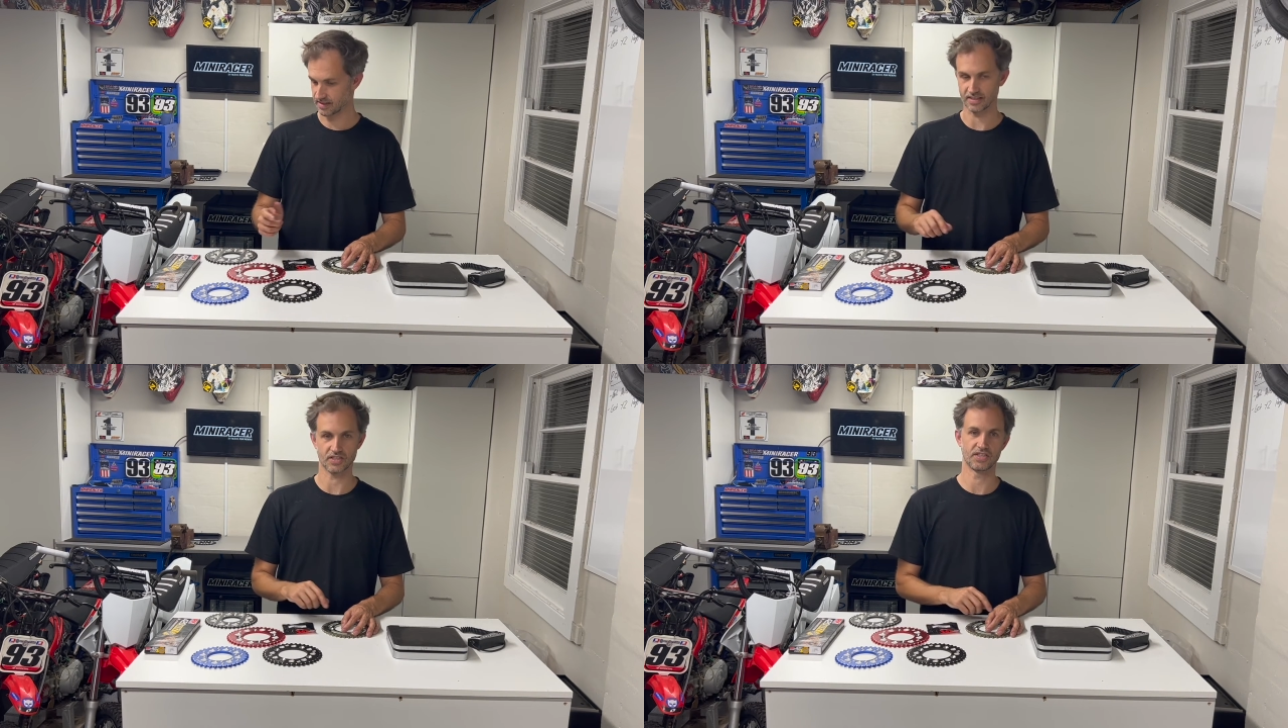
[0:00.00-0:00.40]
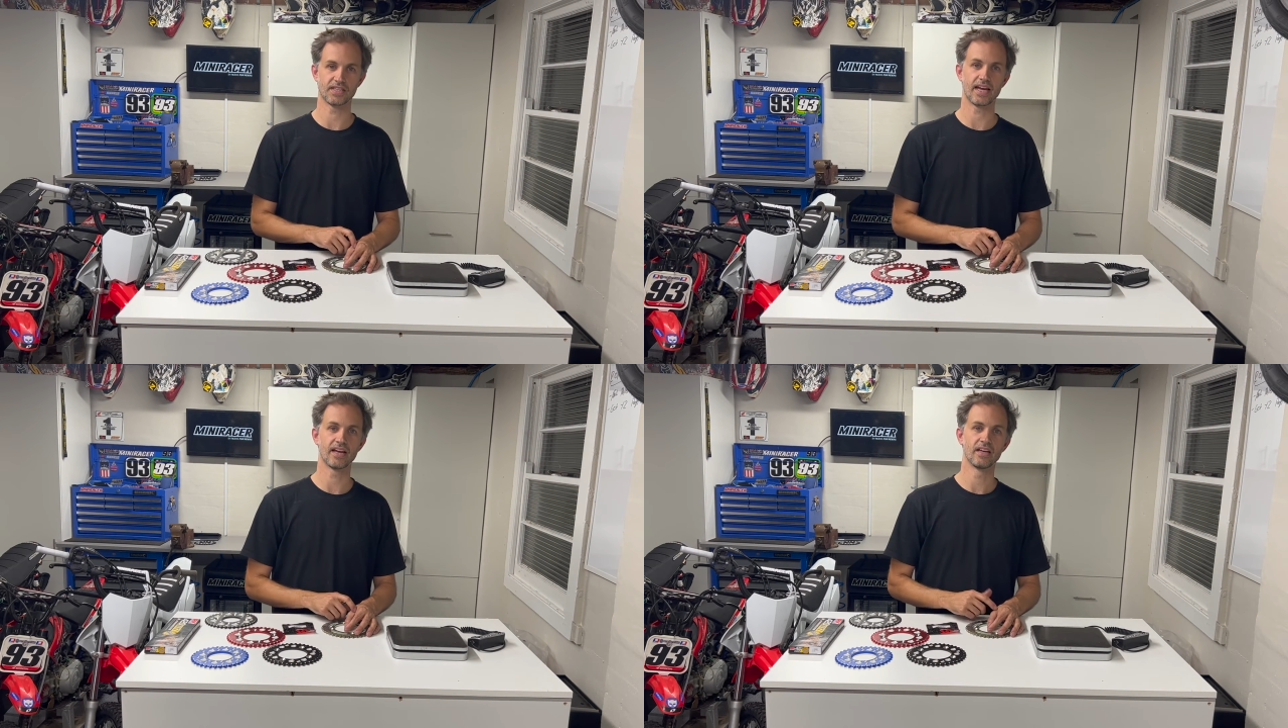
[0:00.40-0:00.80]
I should
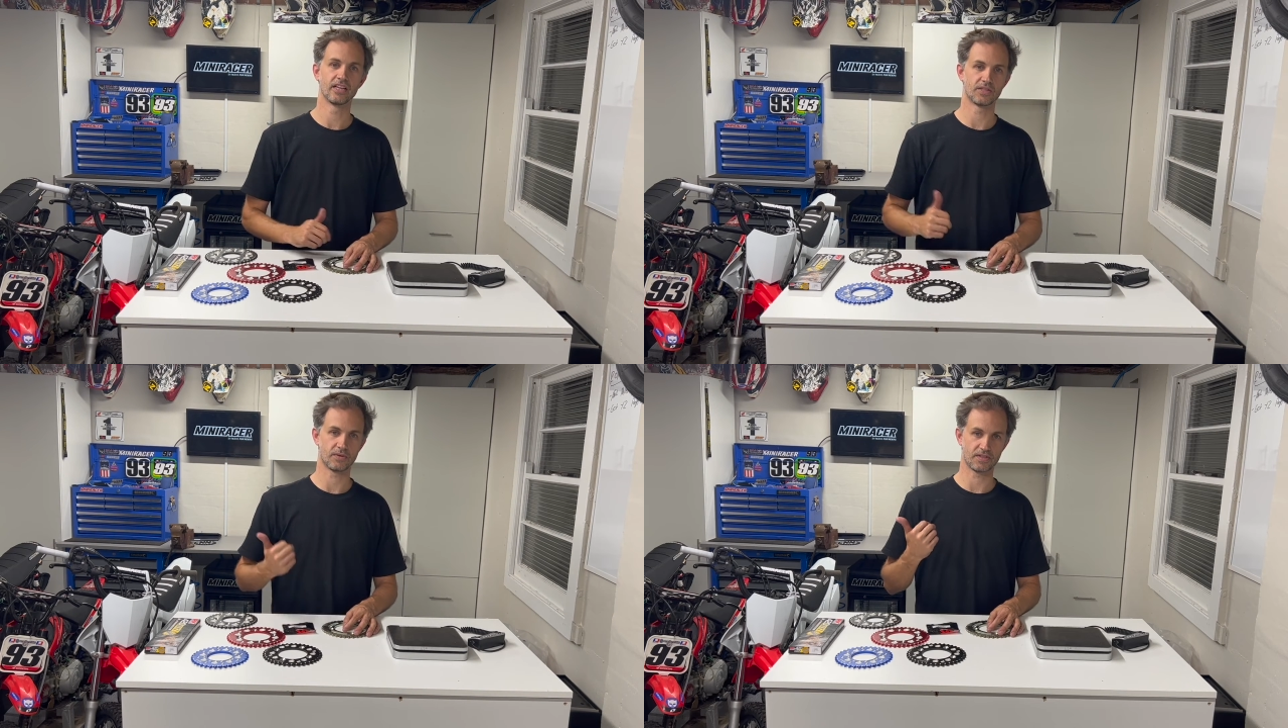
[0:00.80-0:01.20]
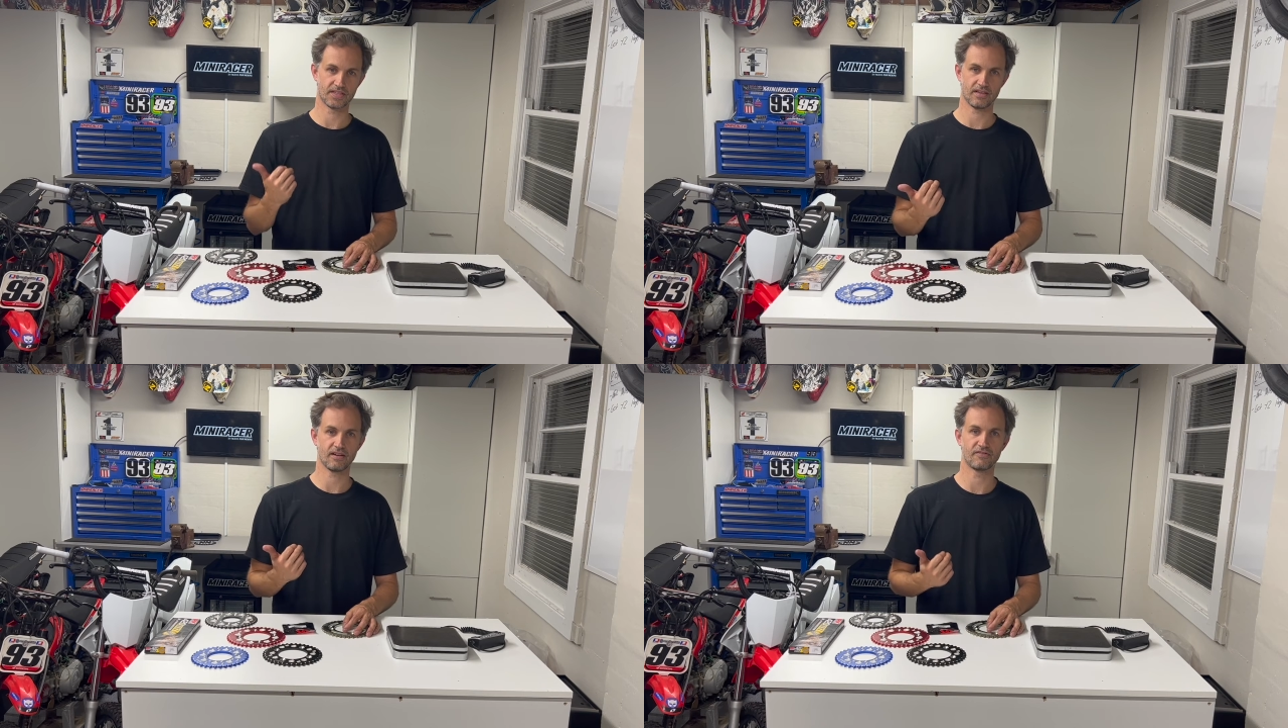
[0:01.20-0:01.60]
say, as well as
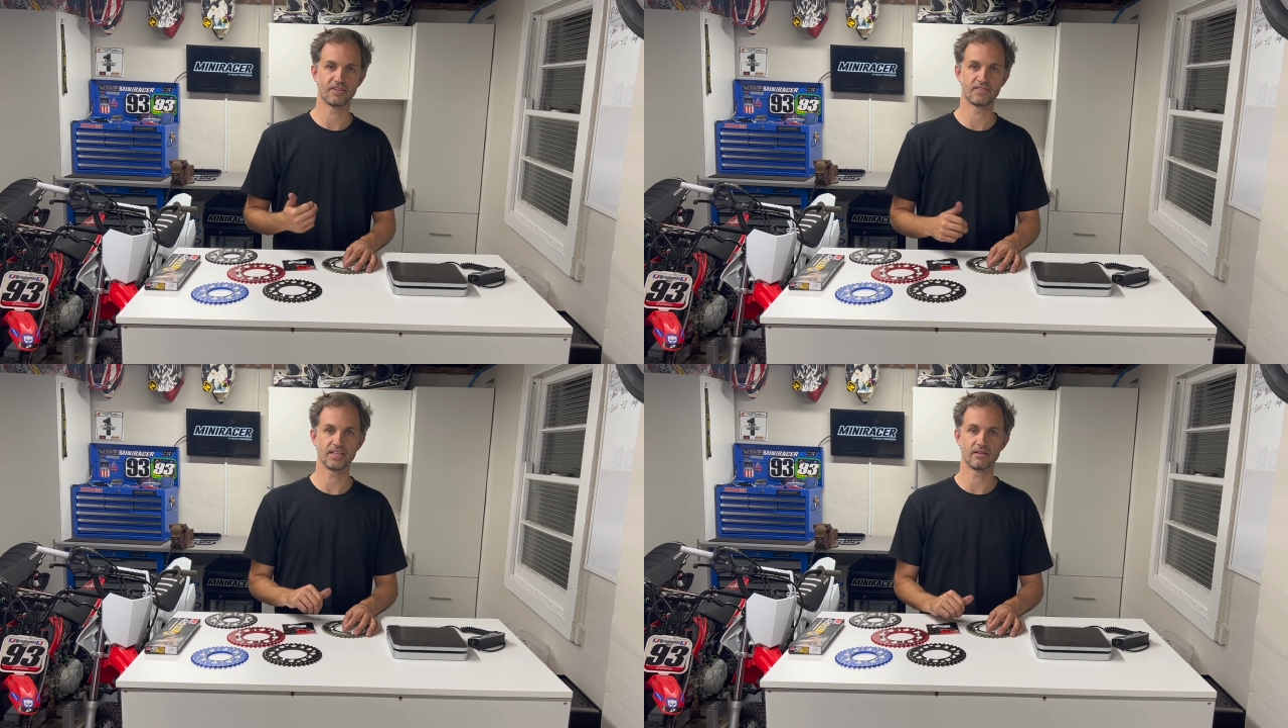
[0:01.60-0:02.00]
Crf50.